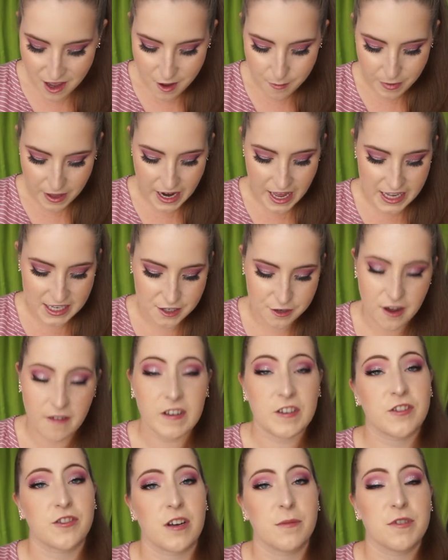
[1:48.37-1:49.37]
but I do have
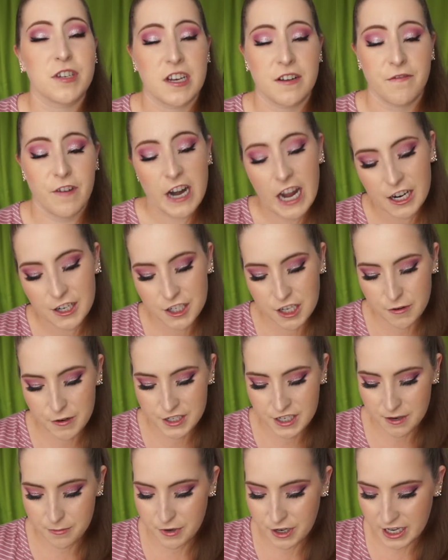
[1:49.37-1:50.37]
a scrim sheet for next year,
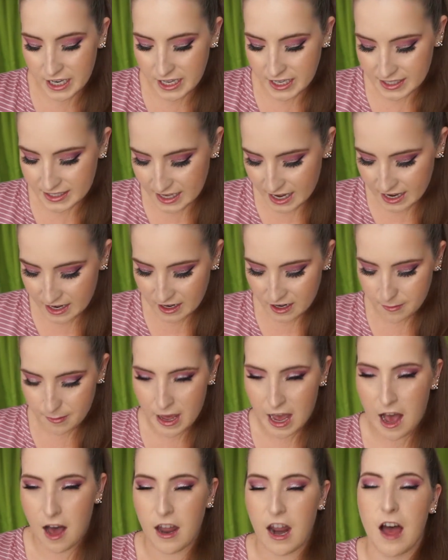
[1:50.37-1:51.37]
which I'm pretty excited
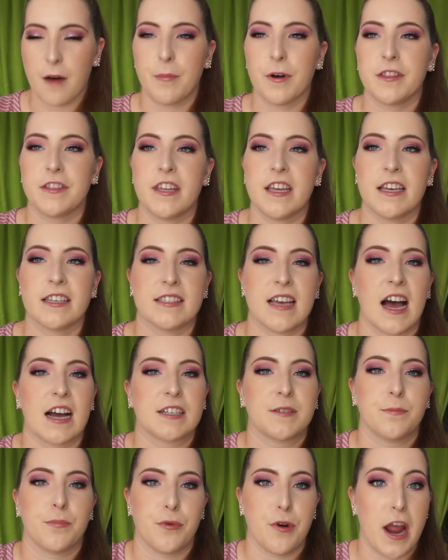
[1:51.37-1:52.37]
about. I'll put the
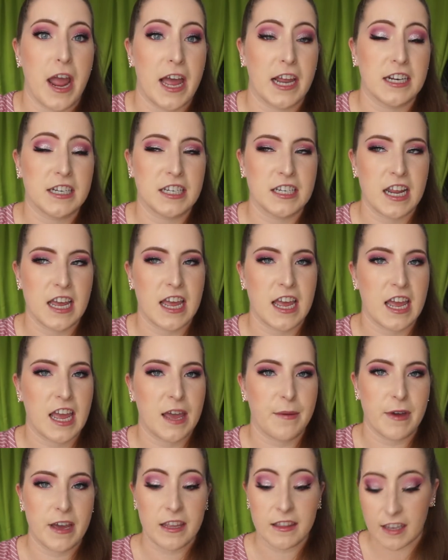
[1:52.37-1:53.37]
exact brand
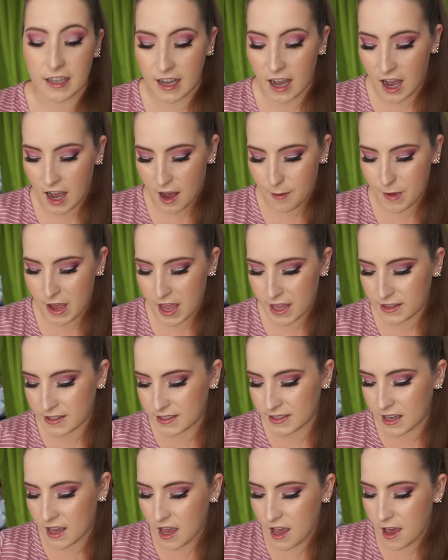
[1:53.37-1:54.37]
name in the
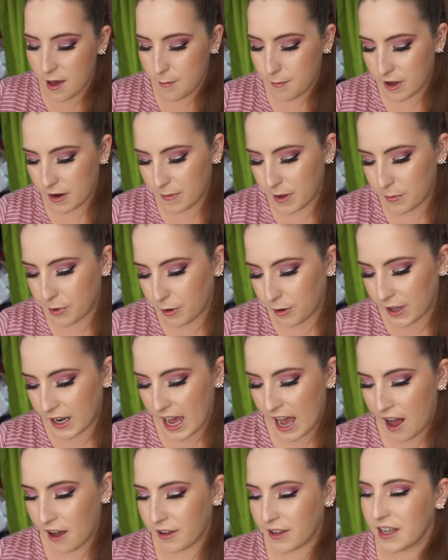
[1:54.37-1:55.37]
comments, but let me pull it
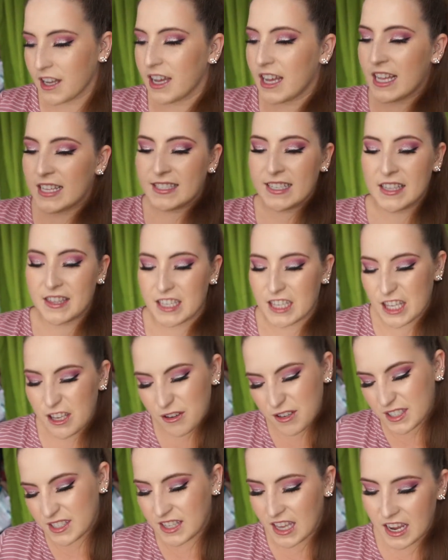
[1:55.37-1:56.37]
out. It's not the
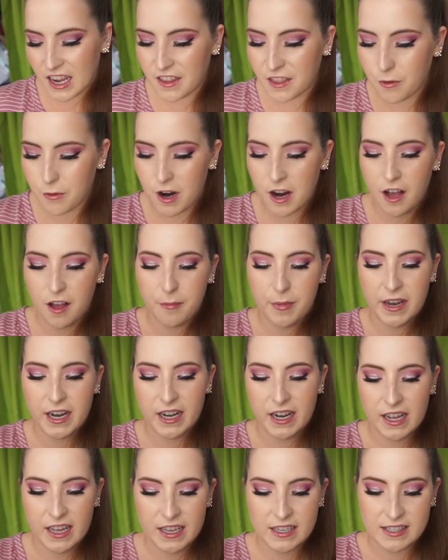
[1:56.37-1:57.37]
cutest thing in the world, but
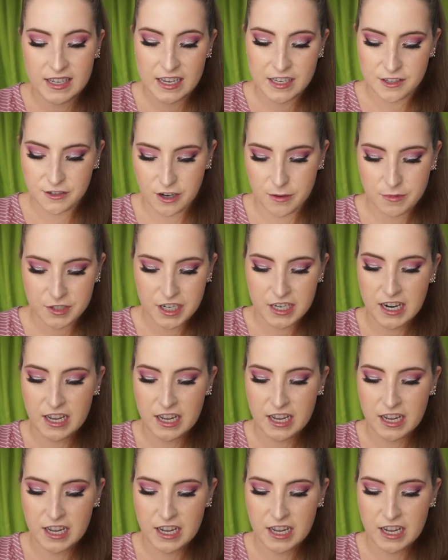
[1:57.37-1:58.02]
it is a scrim sheet. I